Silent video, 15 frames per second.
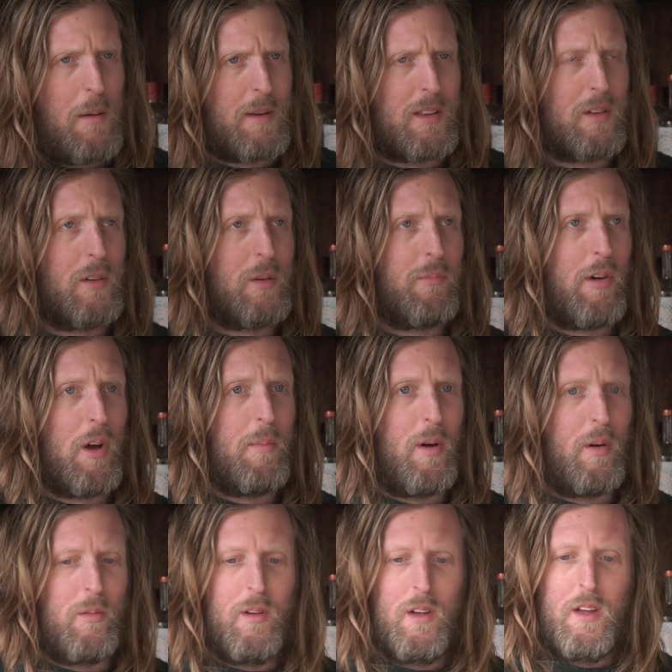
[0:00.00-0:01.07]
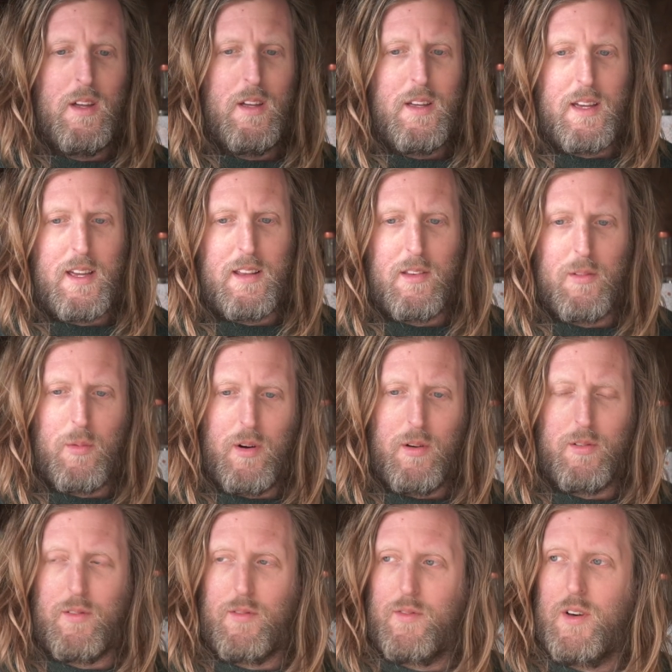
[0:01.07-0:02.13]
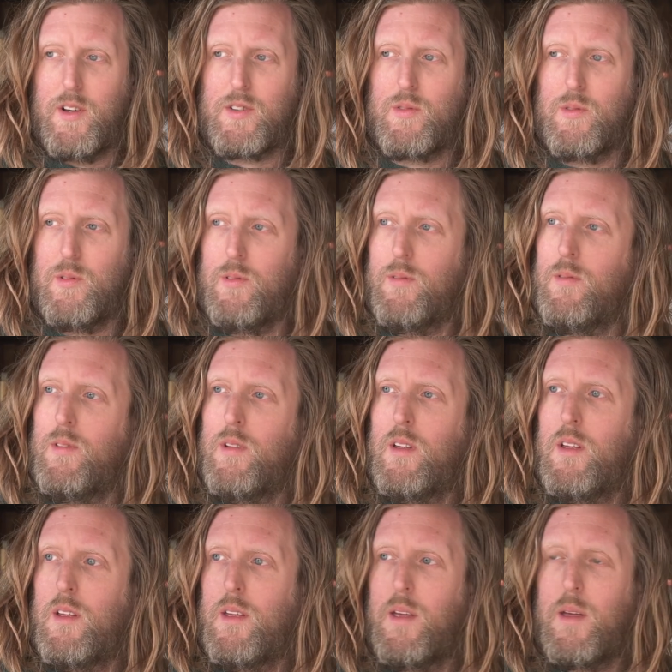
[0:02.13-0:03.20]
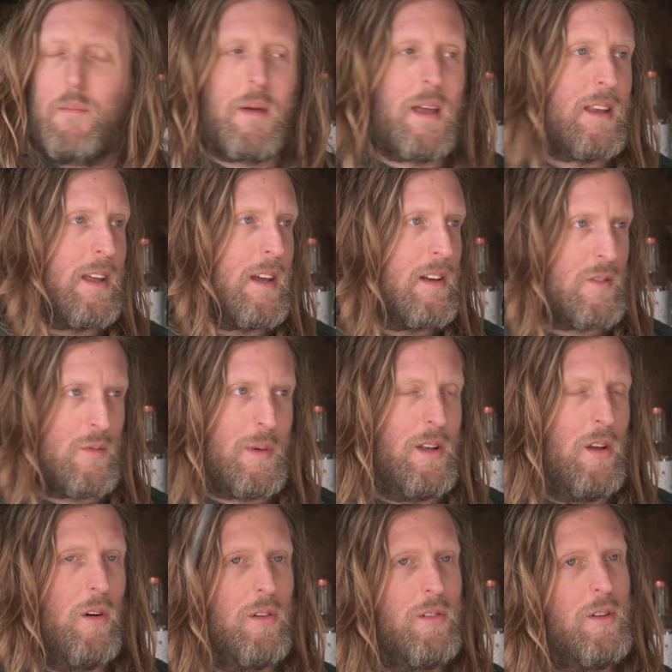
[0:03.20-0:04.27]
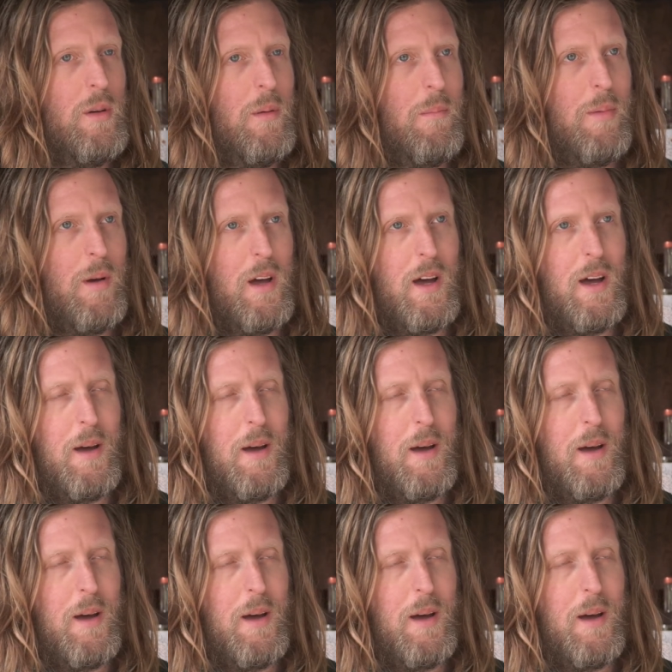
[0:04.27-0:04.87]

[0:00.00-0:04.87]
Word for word: I mean, doing promo in the world of virtual media has been odd, but